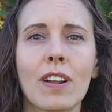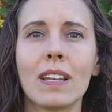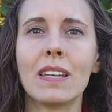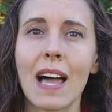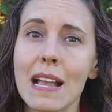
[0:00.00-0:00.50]

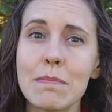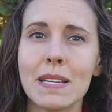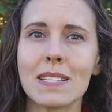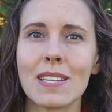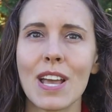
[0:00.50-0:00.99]

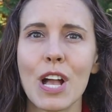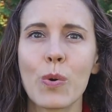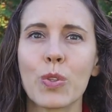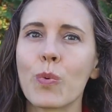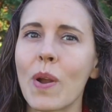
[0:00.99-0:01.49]
alignment
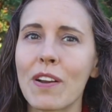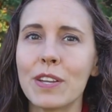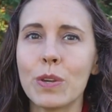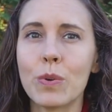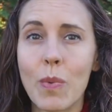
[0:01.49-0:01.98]
with where
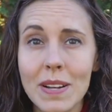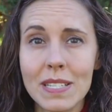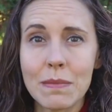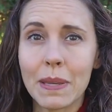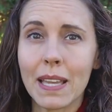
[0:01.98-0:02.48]
you want
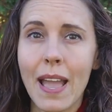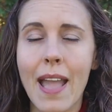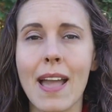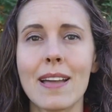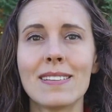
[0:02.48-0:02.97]
to be
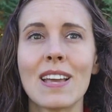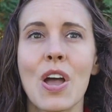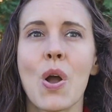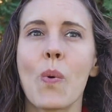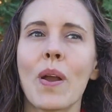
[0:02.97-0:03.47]
and
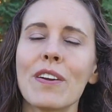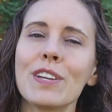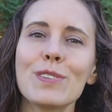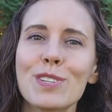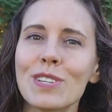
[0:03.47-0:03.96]
where
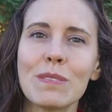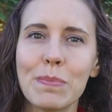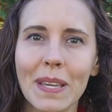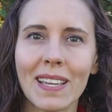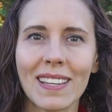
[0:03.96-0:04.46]
you
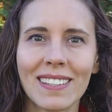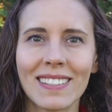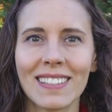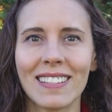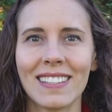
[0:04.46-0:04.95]
should be.
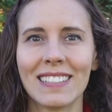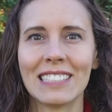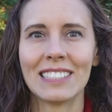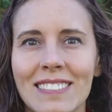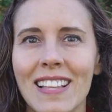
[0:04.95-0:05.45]

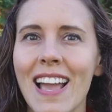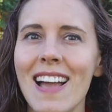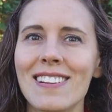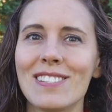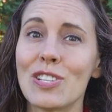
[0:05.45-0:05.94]

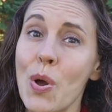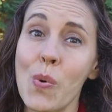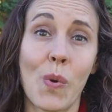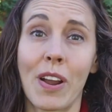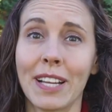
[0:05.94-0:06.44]
And
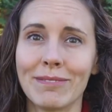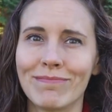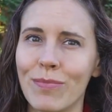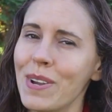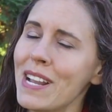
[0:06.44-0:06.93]
don't worry,
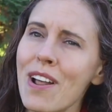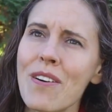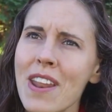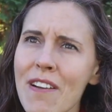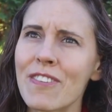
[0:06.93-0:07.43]
we
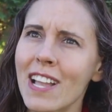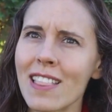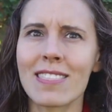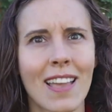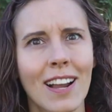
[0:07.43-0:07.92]
don't ever
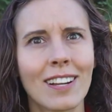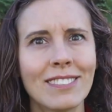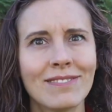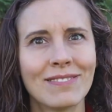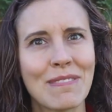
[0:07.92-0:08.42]
get there,
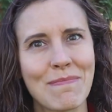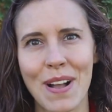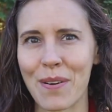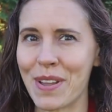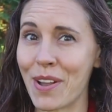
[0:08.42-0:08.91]

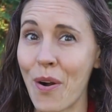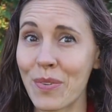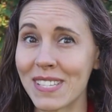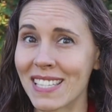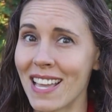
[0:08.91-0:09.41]
but we
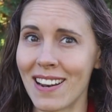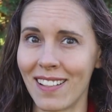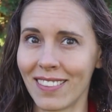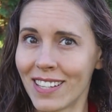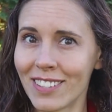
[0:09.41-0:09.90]
always get
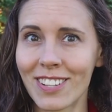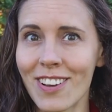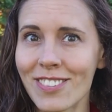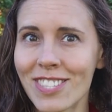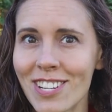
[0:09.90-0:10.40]
a little
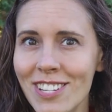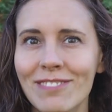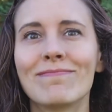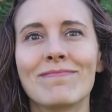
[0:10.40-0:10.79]
closer.